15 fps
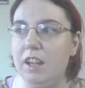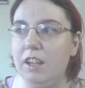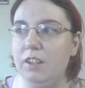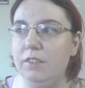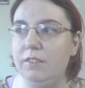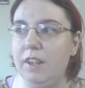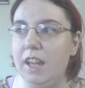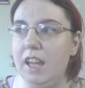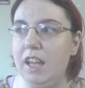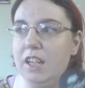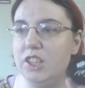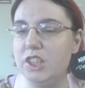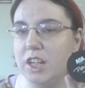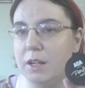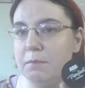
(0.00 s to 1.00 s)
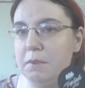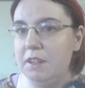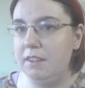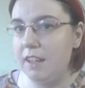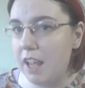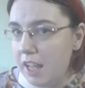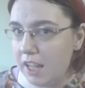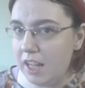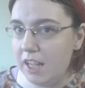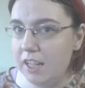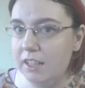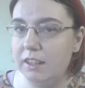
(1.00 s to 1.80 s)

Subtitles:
of a Shop Miss A.